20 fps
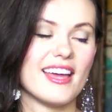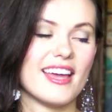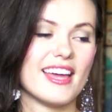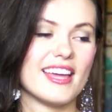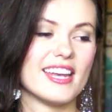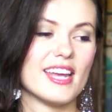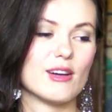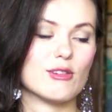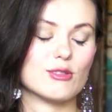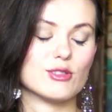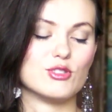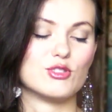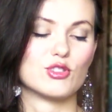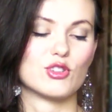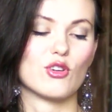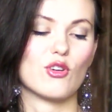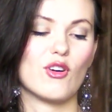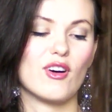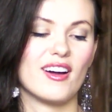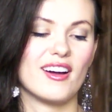And I would
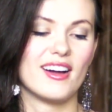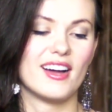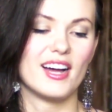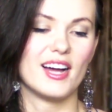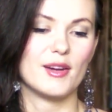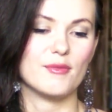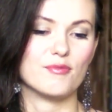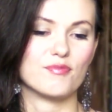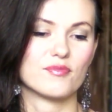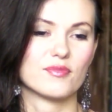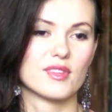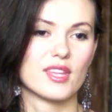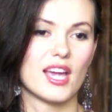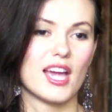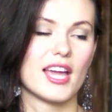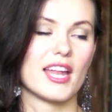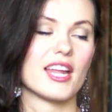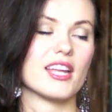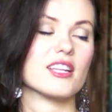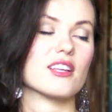draw,
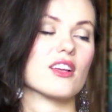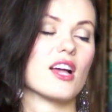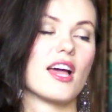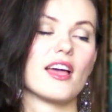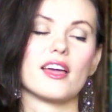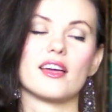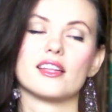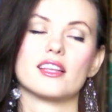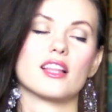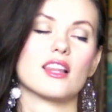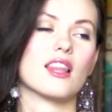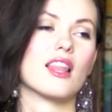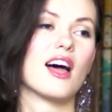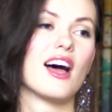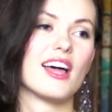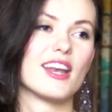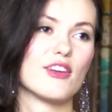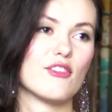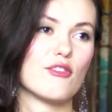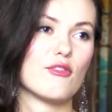I had a
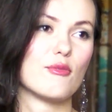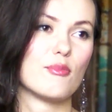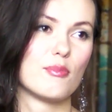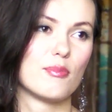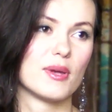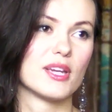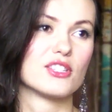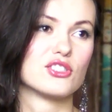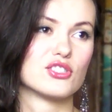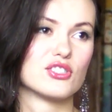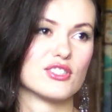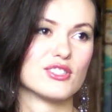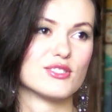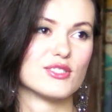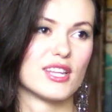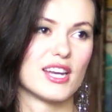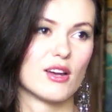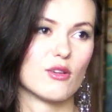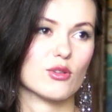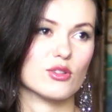lot of pictures
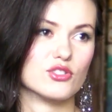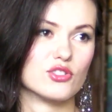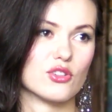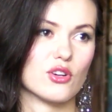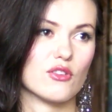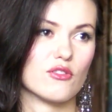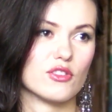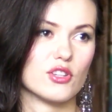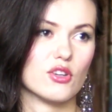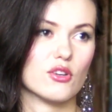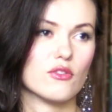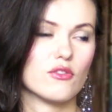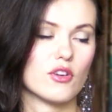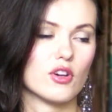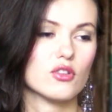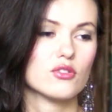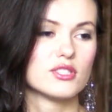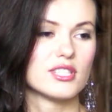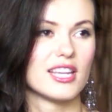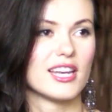that I would draw of
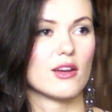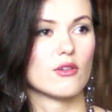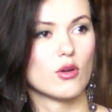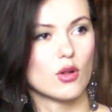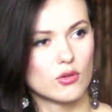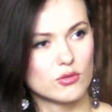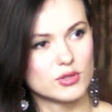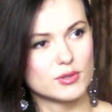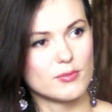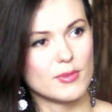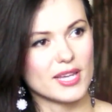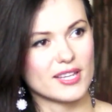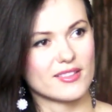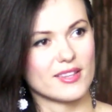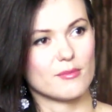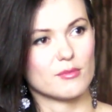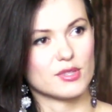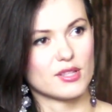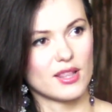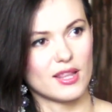UFOs, and I always make
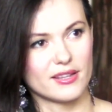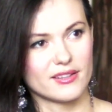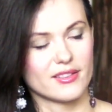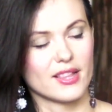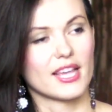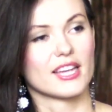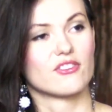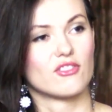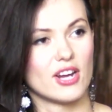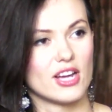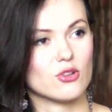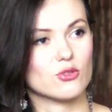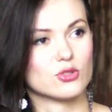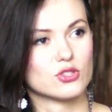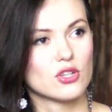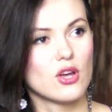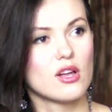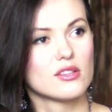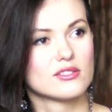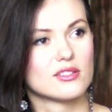them like round
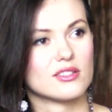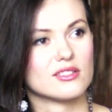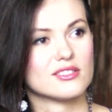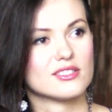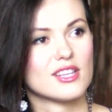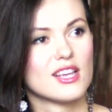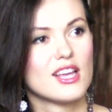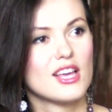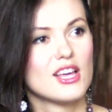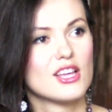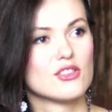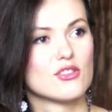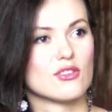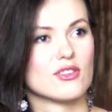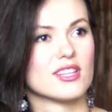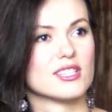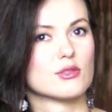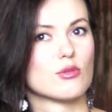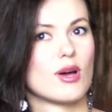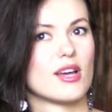saucers. So
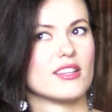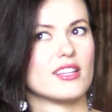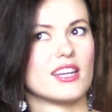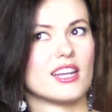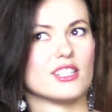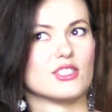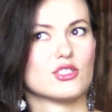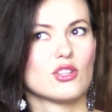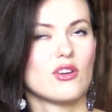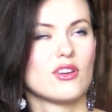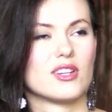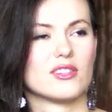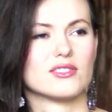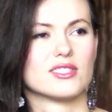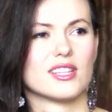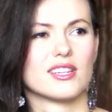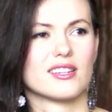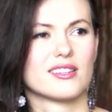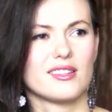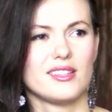that's why when I saw it, I
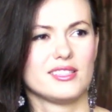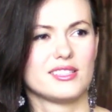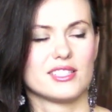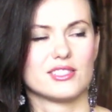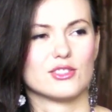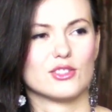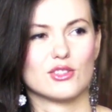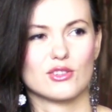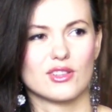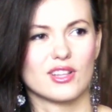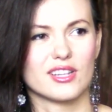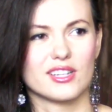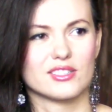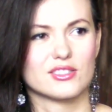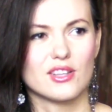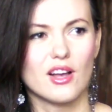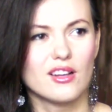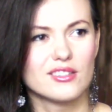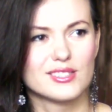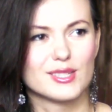was like, that doesn't look like a
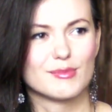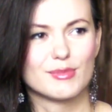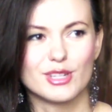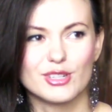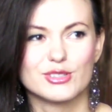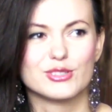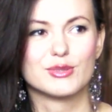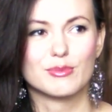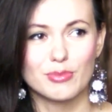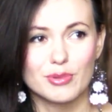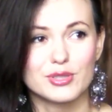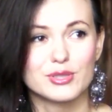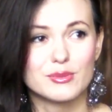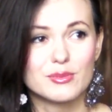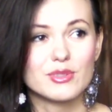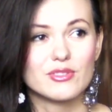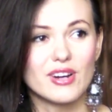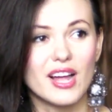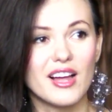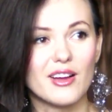saucer because it's supposed
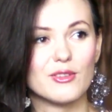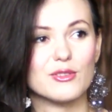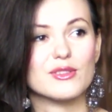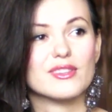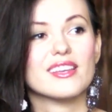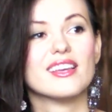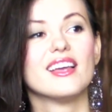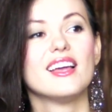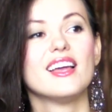to be round.